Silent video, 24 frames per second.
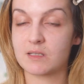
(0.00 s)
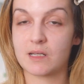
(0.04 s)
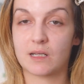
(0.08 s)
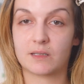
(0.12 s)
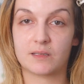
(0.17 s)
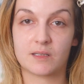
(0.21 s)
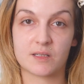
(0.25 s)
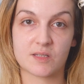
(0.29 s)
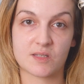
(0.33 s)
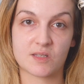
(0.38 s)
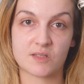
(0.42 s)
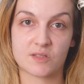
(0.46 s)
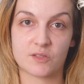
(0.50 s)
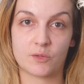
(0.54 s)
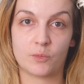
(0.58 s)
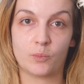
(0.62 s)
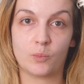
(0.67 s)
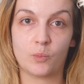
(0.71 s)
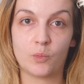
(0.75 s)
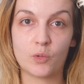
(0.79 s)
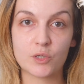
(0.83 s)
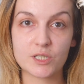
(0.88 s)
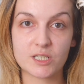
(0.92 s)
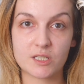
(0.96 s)
that this is a
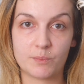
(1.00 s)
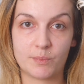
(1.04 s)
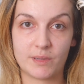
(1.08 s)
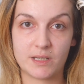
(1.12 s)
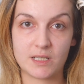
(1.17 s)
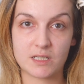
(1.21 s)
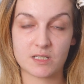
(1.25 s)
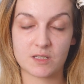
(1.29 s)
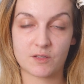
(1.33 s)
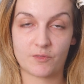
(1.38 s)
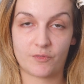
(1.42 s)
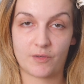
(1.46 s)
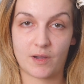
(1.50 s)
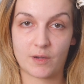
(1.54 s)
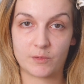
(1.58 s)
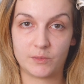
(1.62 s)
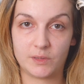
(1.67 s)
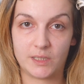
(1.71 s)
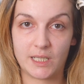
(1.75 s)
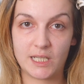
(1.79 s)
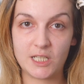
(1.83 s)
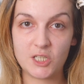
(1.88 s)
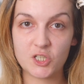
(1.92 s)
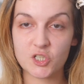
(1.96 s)
water-based
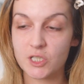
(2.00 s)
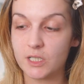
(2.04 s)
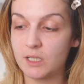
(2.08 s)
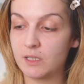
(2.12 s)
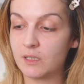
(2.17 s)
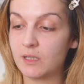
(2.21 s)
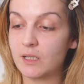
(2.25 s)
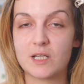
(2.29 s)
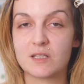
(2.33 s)
foundation.